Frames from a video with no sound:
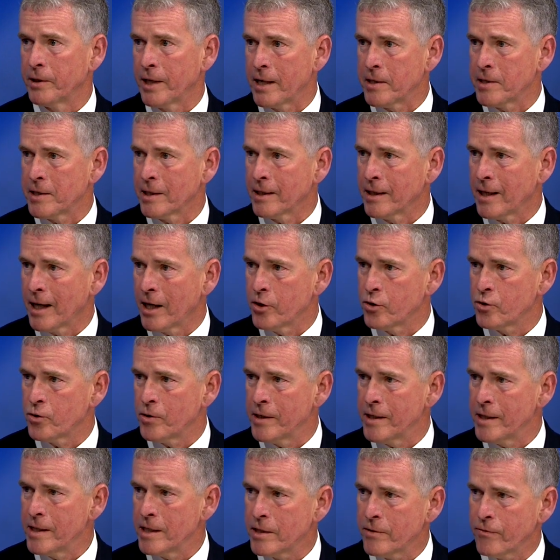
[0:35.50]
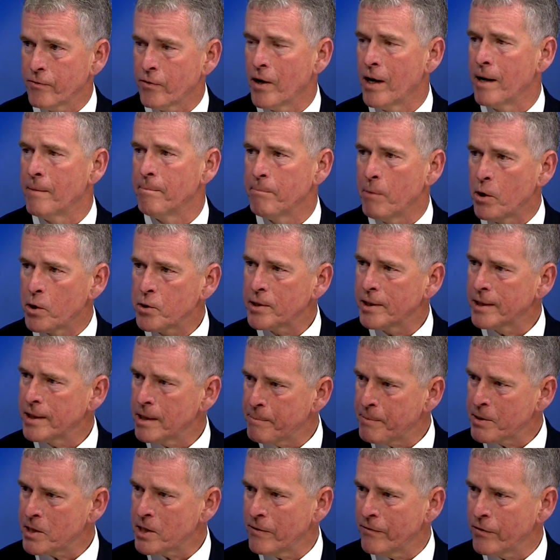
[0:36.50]
dozen countries from mostly
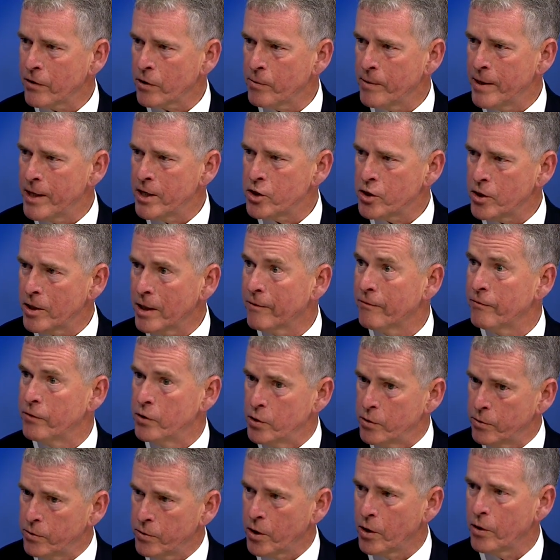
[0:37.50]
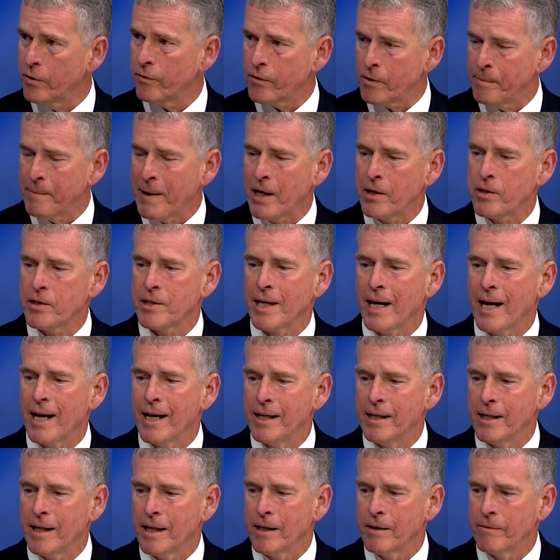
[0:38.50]
the Pacific region, a few though from
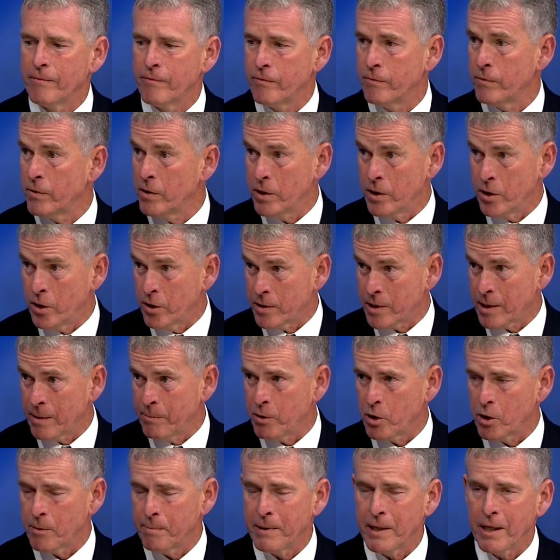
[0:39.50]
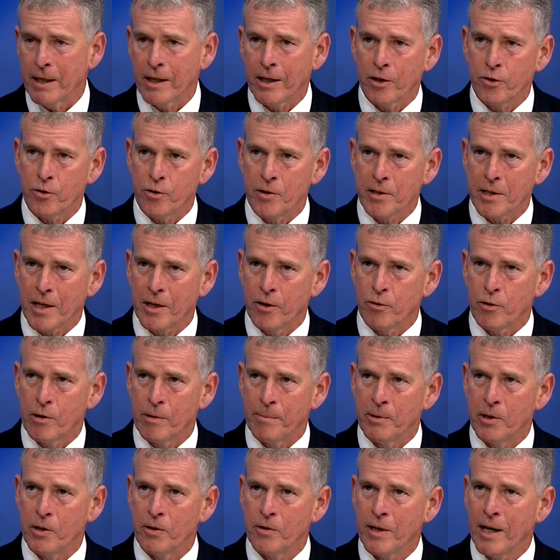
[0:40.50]
outside, some European countries
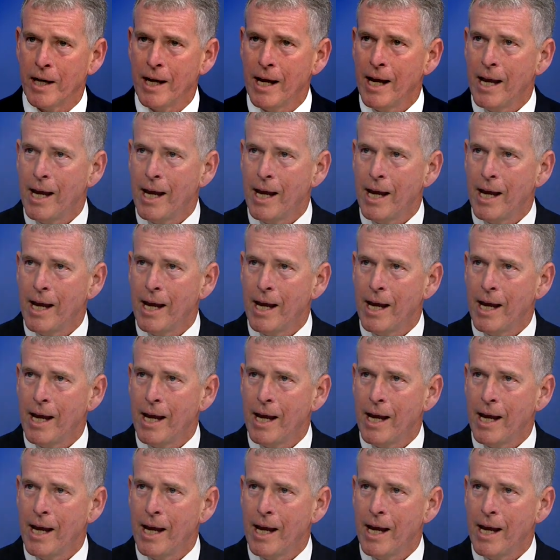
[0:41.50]
contribute.